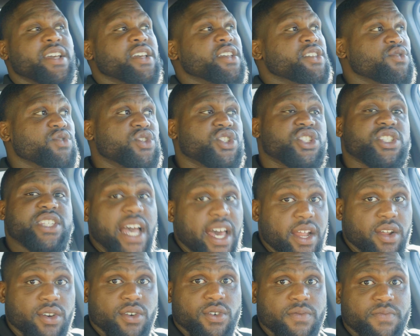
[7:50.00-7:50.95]
You
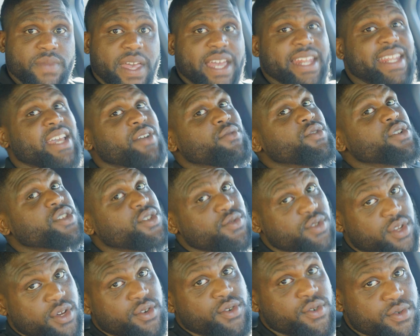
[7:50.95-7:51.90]
settle. And then what you
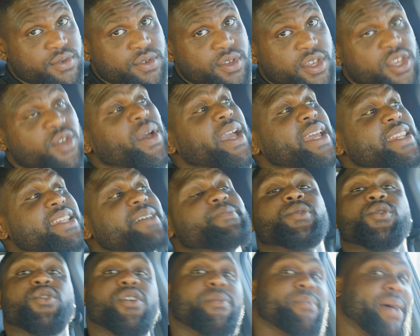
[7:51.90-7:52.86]
do? You end up
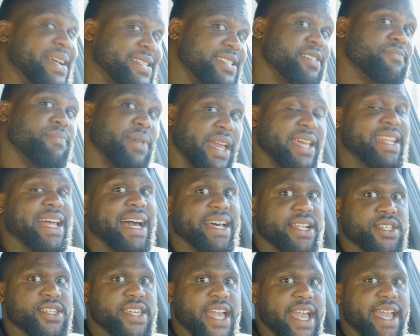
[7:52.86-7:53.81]
going back to being out
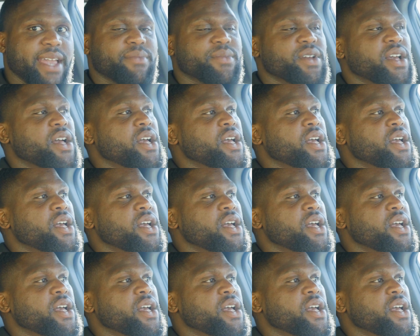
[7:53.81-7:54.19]
of shape.